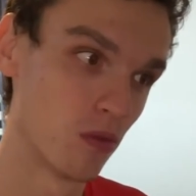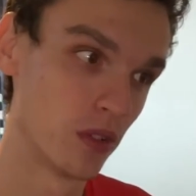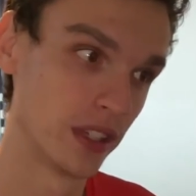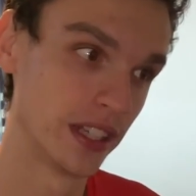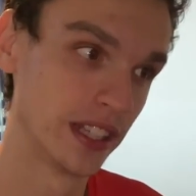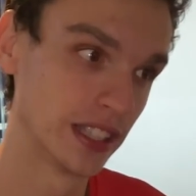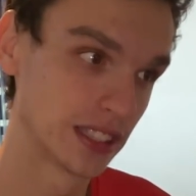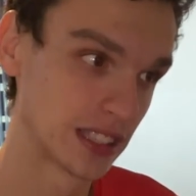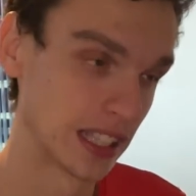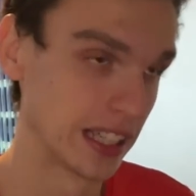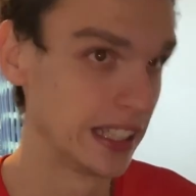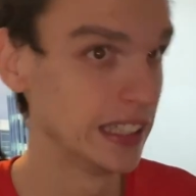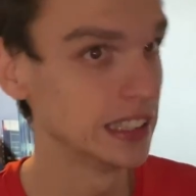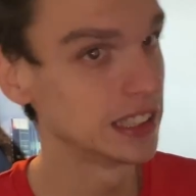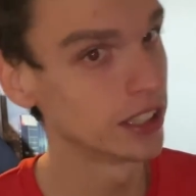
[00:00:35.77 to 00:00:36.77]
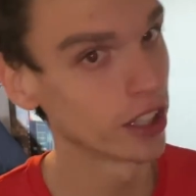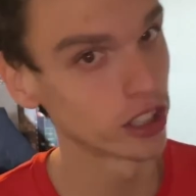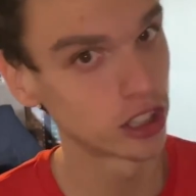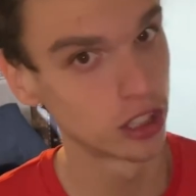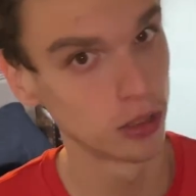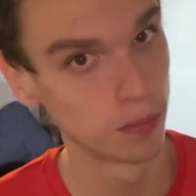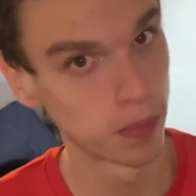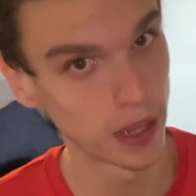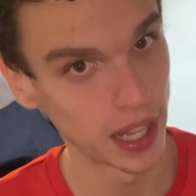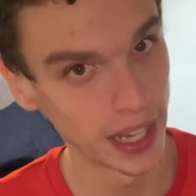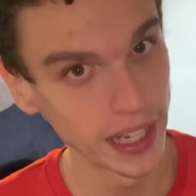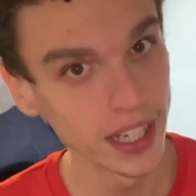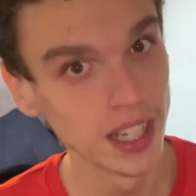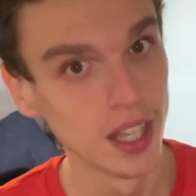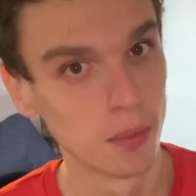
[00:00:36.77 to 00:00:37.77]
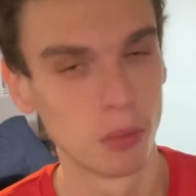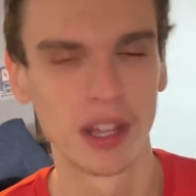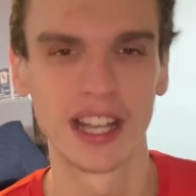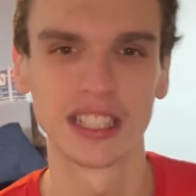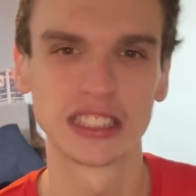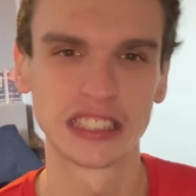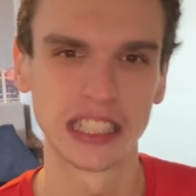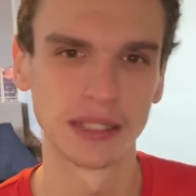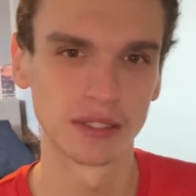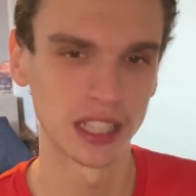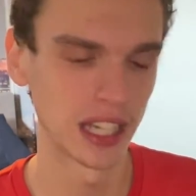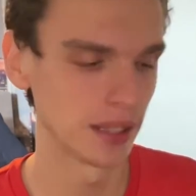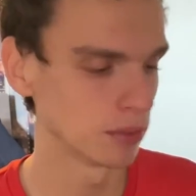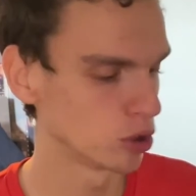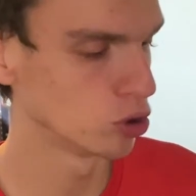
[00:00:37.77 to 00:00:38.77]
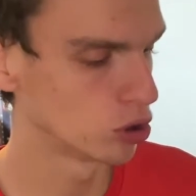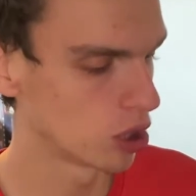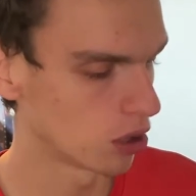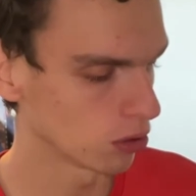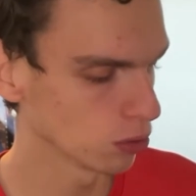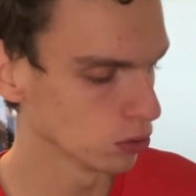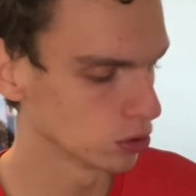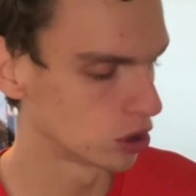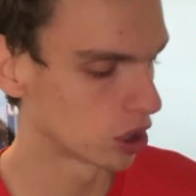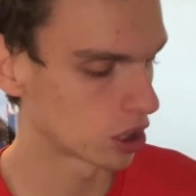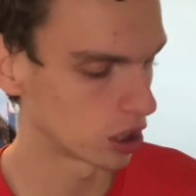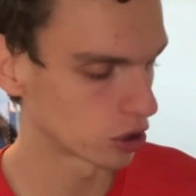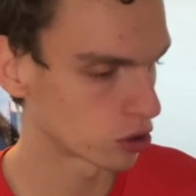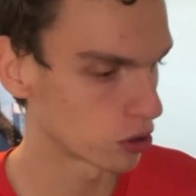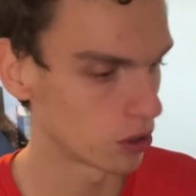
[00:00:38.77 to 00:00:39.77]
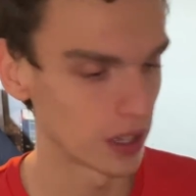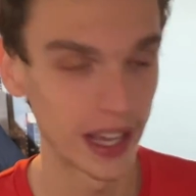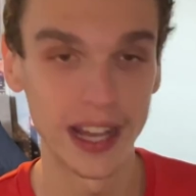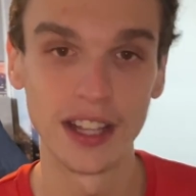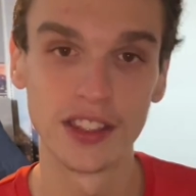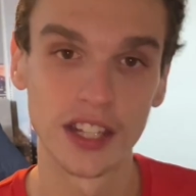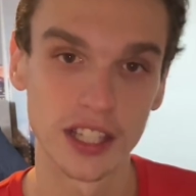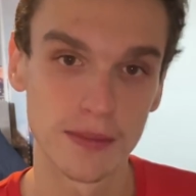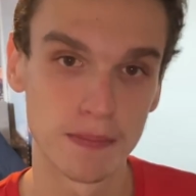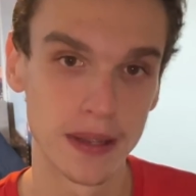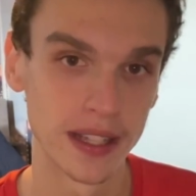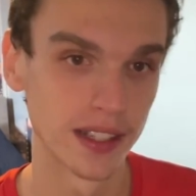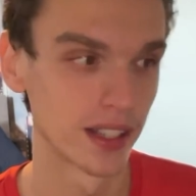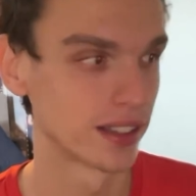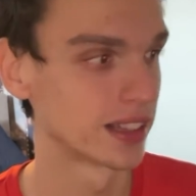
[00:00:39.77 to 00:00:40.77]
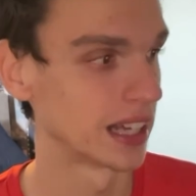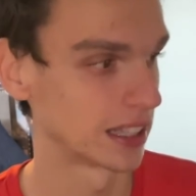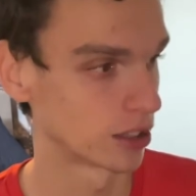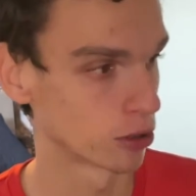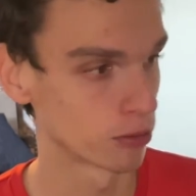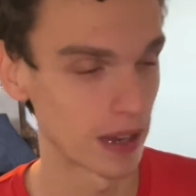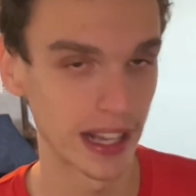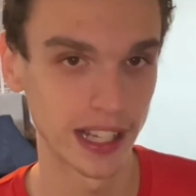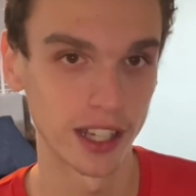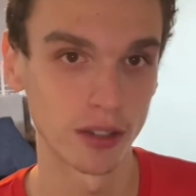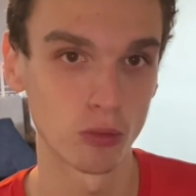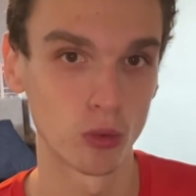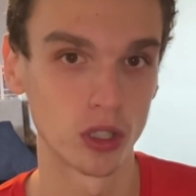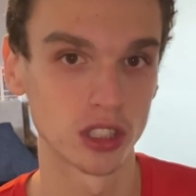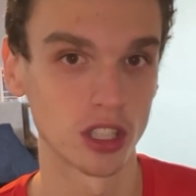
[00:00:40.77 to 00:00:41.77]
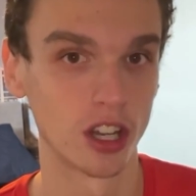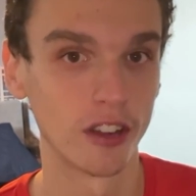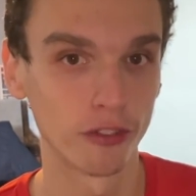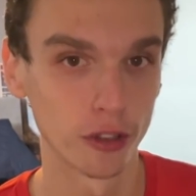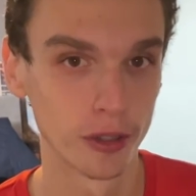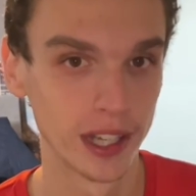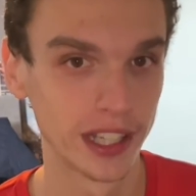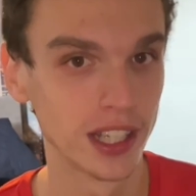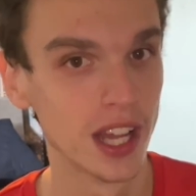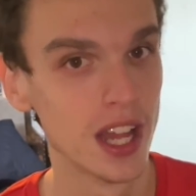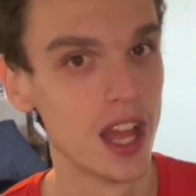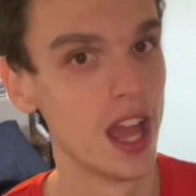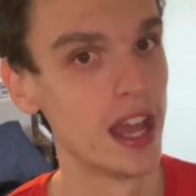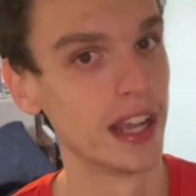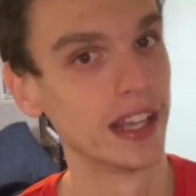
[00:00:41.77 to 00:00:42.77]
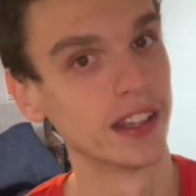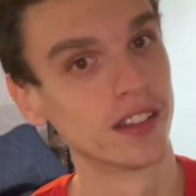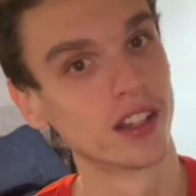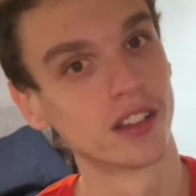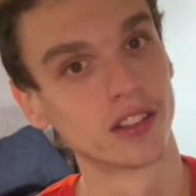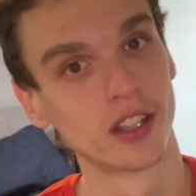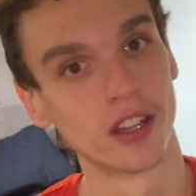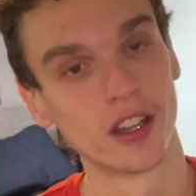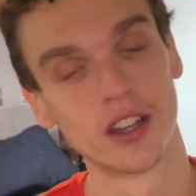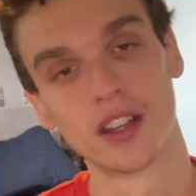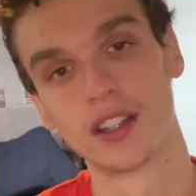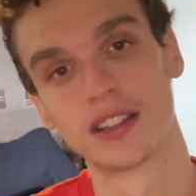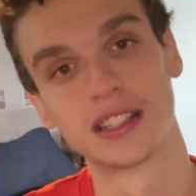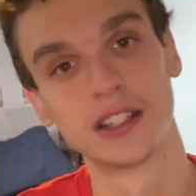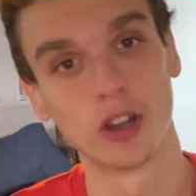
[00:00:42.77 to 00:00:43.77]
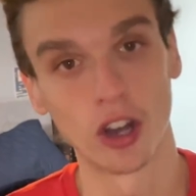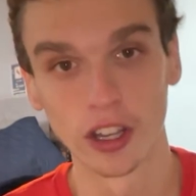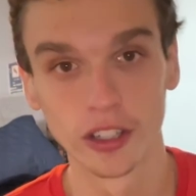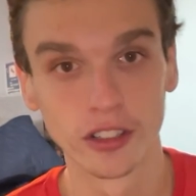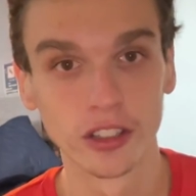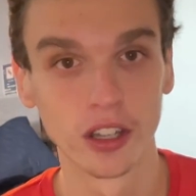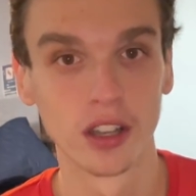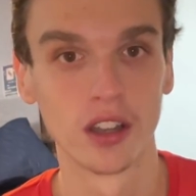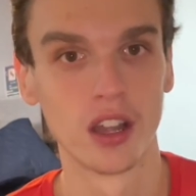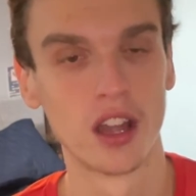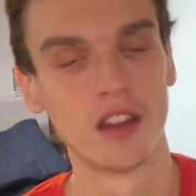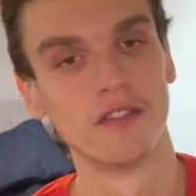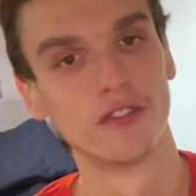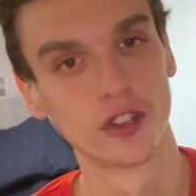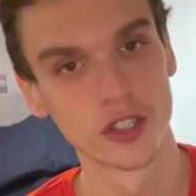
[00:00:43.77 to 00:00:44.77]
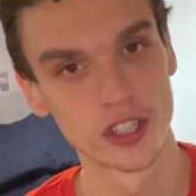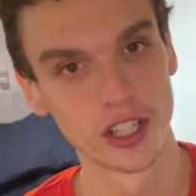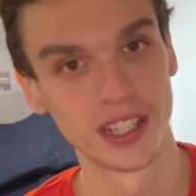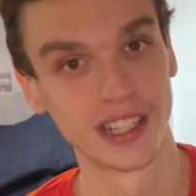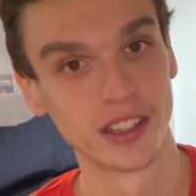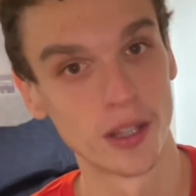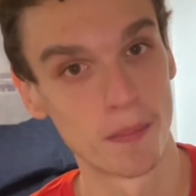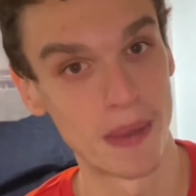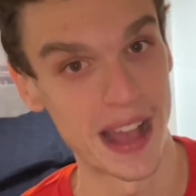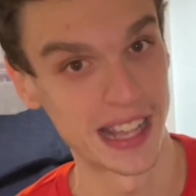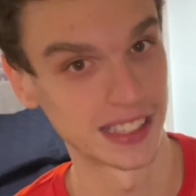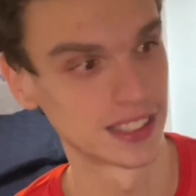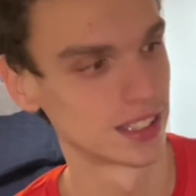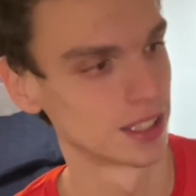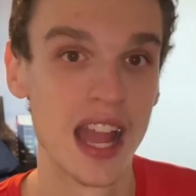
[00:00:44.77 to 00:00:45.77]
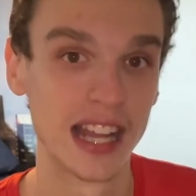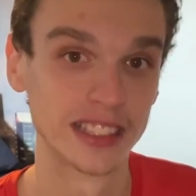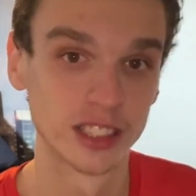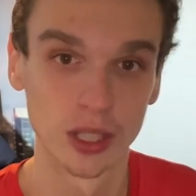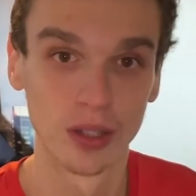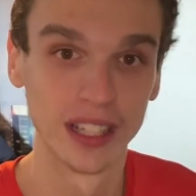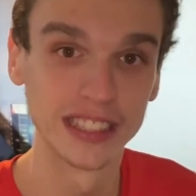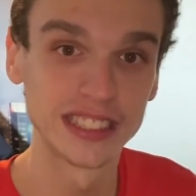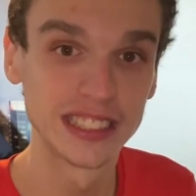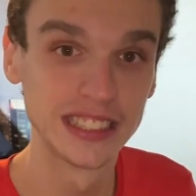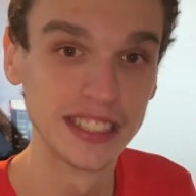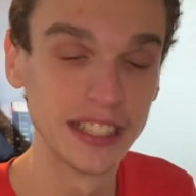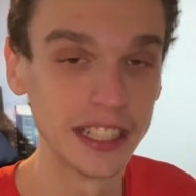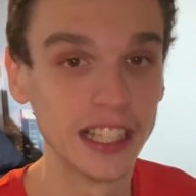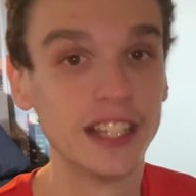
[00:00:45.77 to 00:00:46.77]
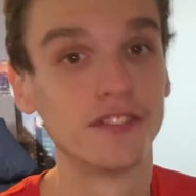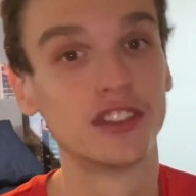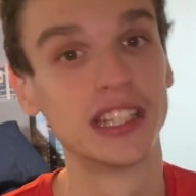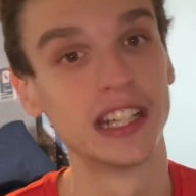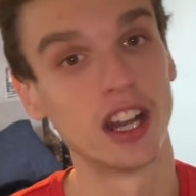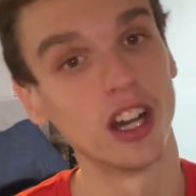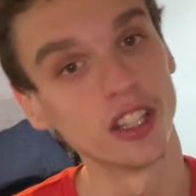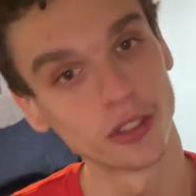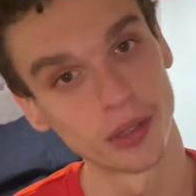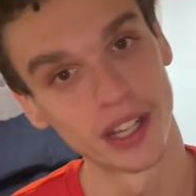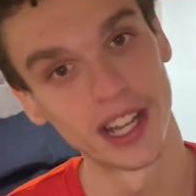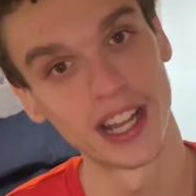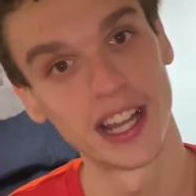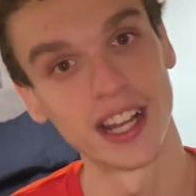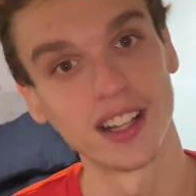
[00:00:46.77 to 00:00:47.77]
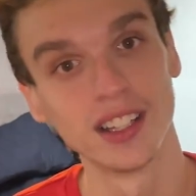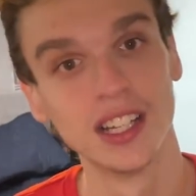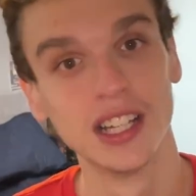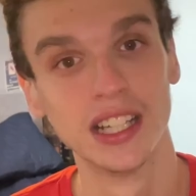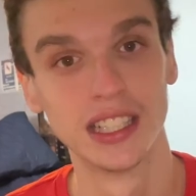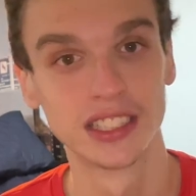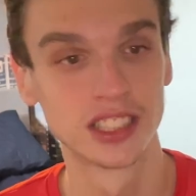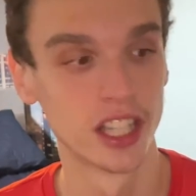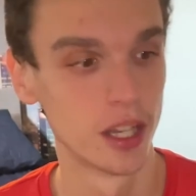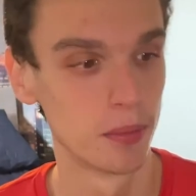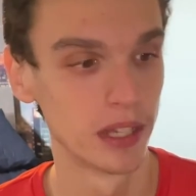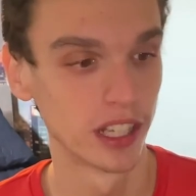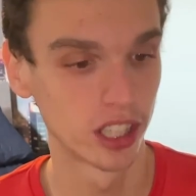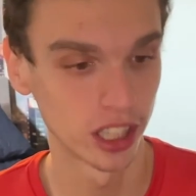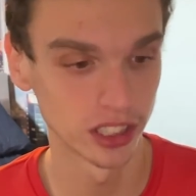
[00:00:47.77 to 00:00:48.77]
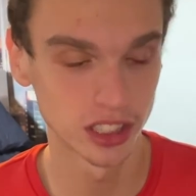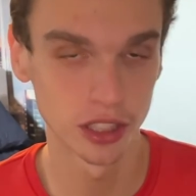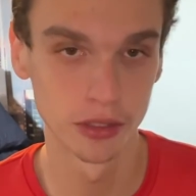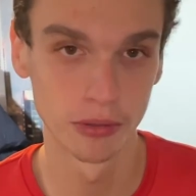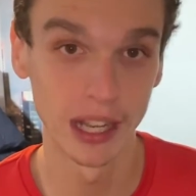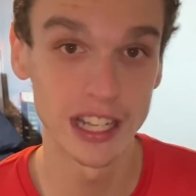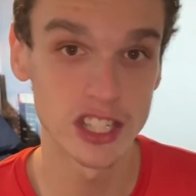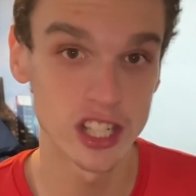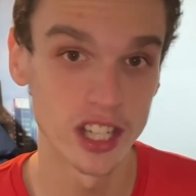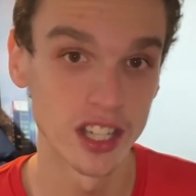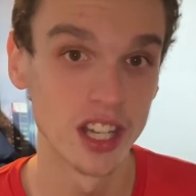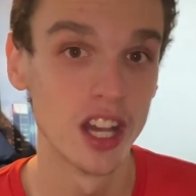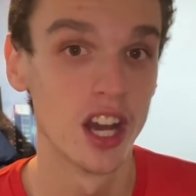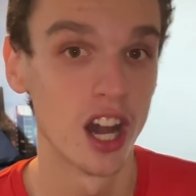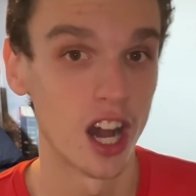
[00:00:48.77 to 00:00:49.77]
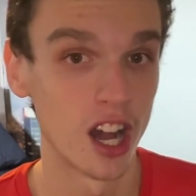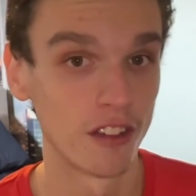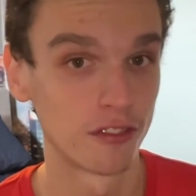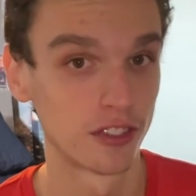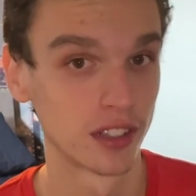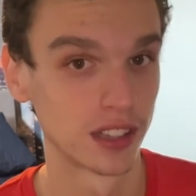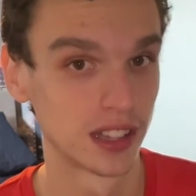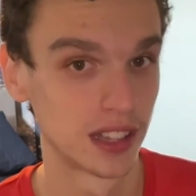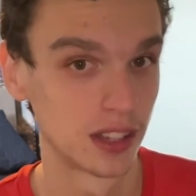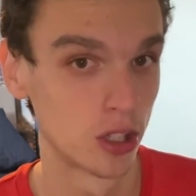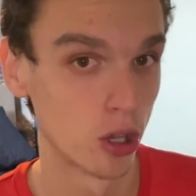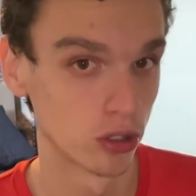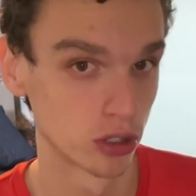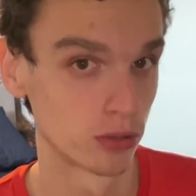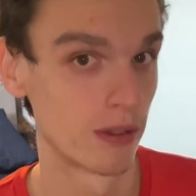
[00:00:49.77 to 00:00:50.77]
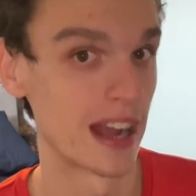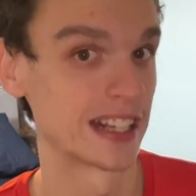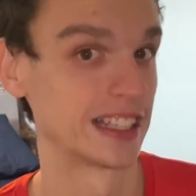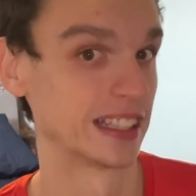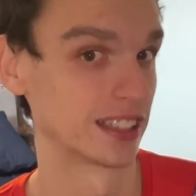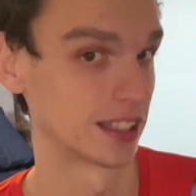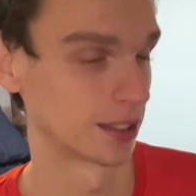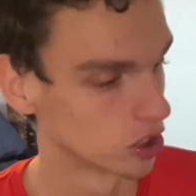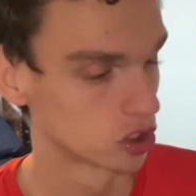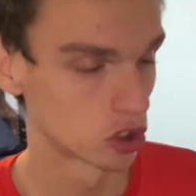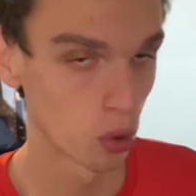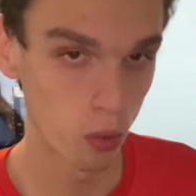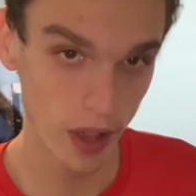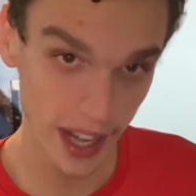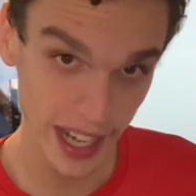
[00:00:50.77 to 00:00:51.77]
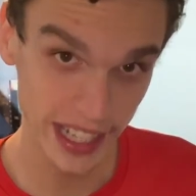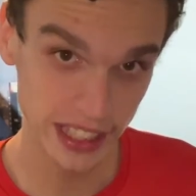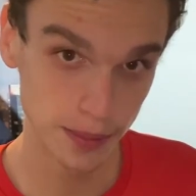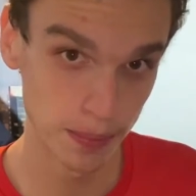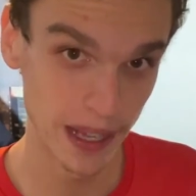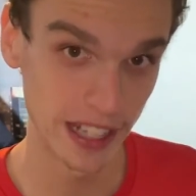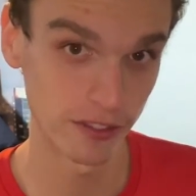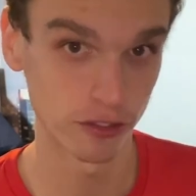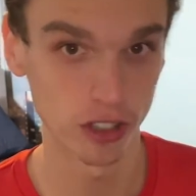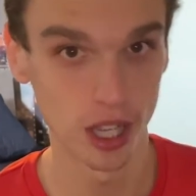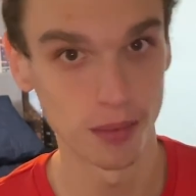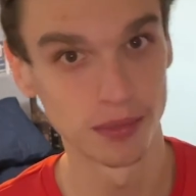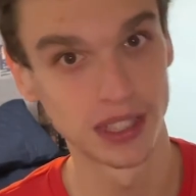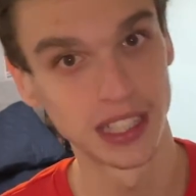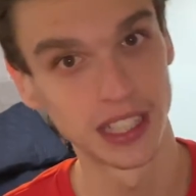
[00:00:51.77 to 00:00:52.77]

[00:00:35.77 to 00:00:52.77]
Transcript: is easier to play, but at the same time you don't lose the control and the spin that the racket was offering in the other version in the past. And so let's see if the 100L is going to be a continuation of those rackets. So what I expect from the